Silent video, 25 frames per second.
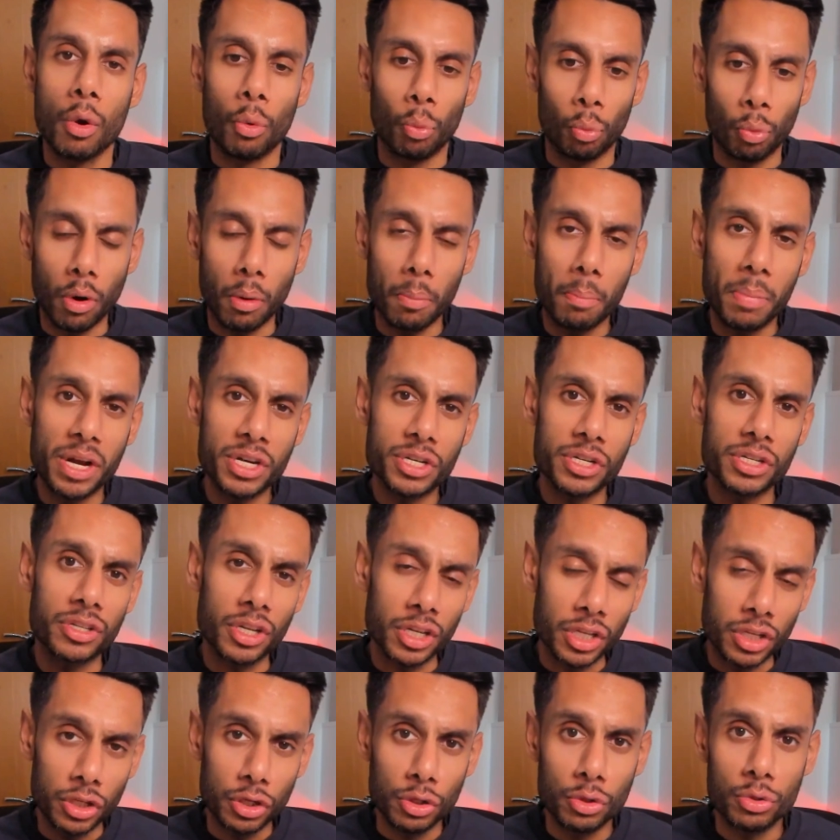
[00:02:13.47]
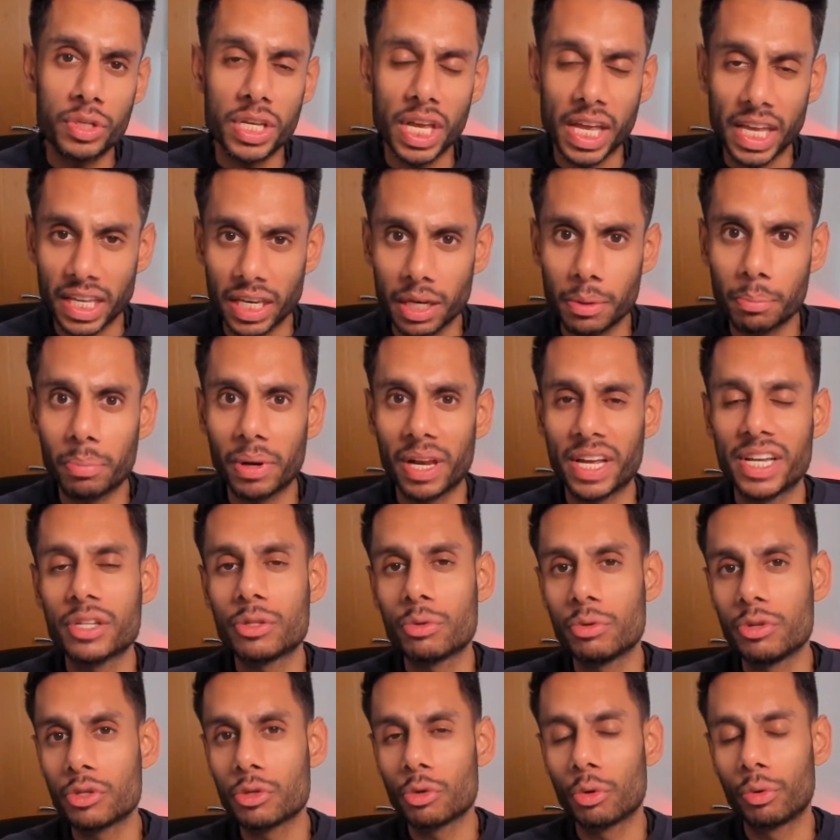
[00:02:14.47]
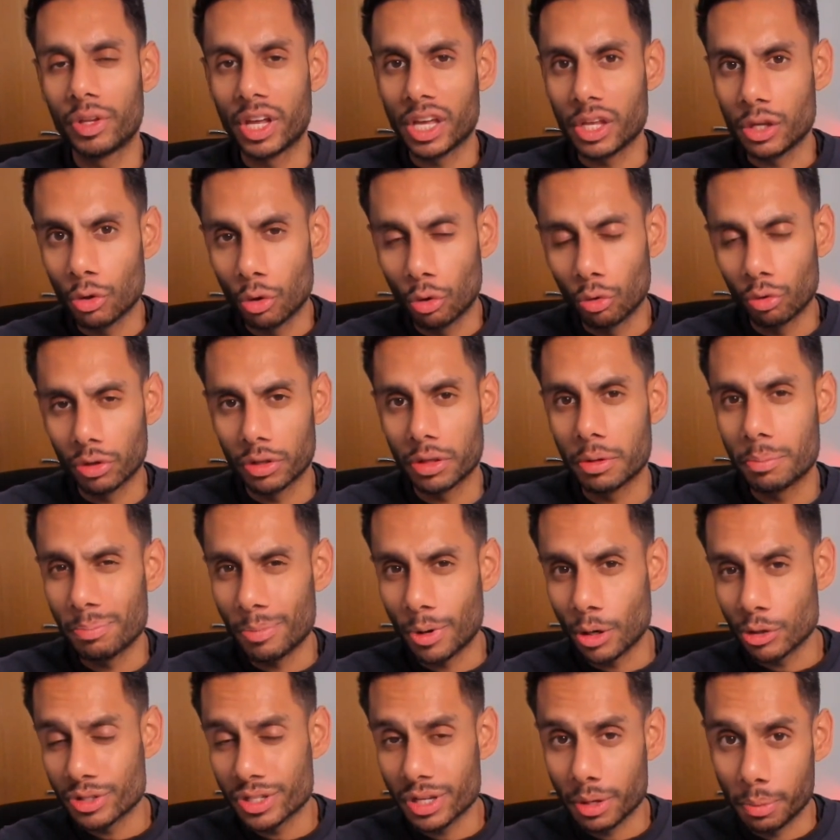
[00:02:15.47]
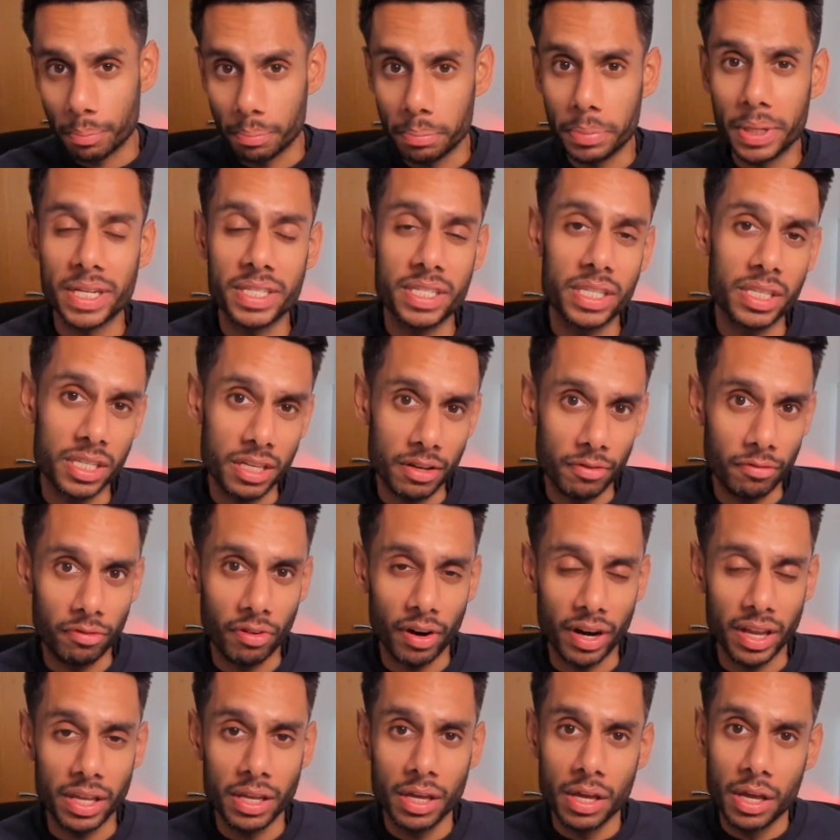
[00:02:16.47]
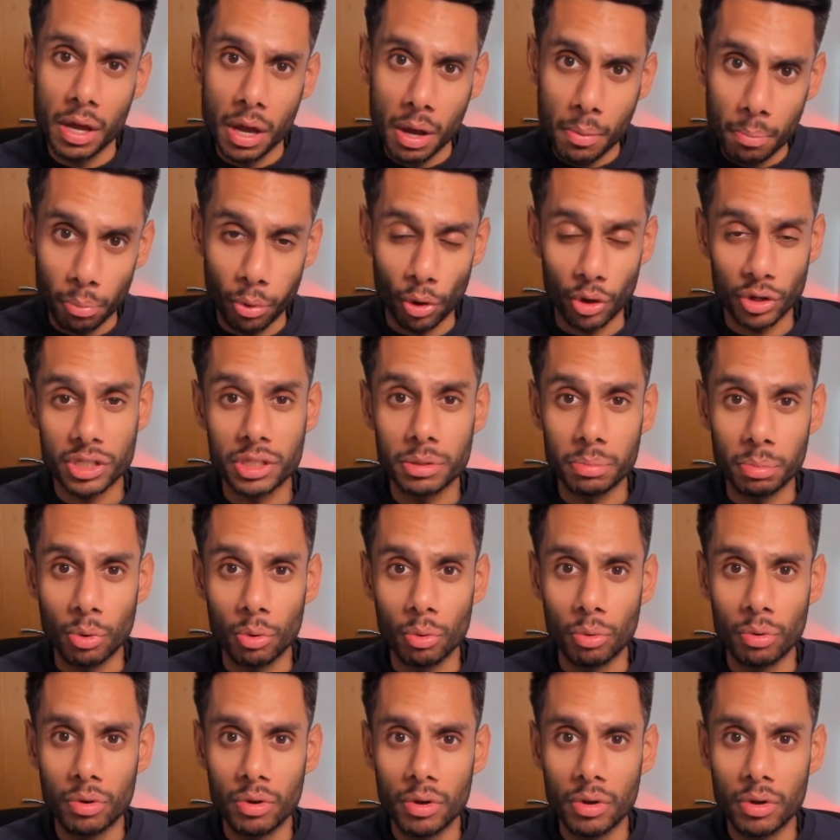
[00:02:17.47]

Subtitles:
What measures are you taking in place to ensure that you're on the most competitive rate possible?